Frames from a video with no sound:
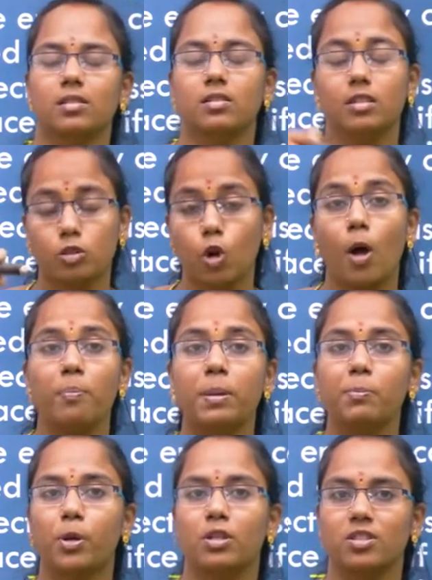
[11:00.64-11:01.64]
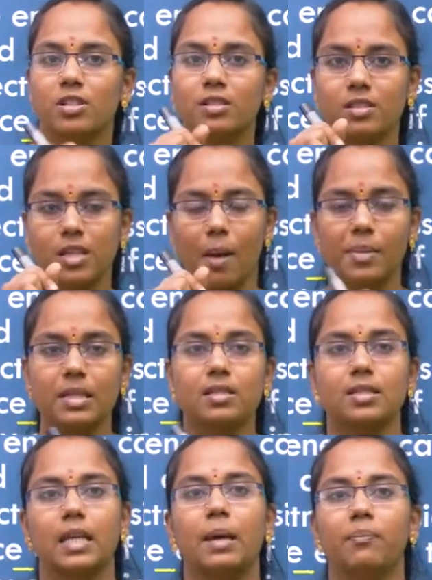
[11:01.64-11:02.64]
the stopping potential is coming
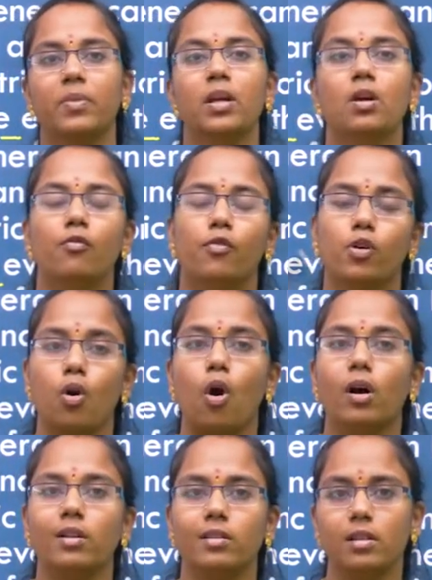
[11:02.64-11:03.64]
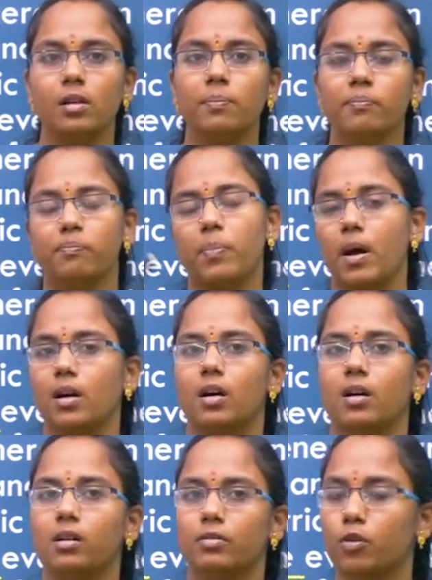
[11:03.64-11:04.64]
same for all
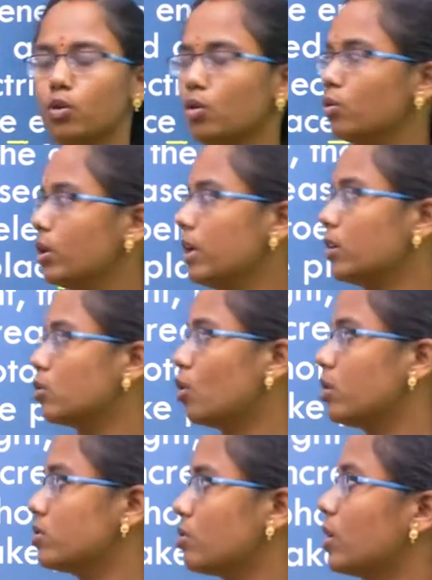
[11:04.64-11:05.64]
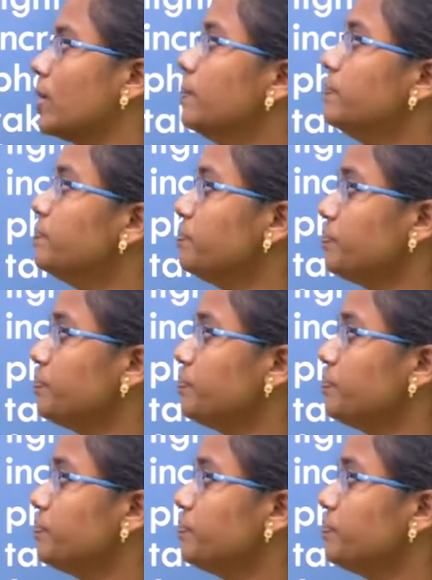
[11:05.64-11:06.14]
the photon electrons, okay.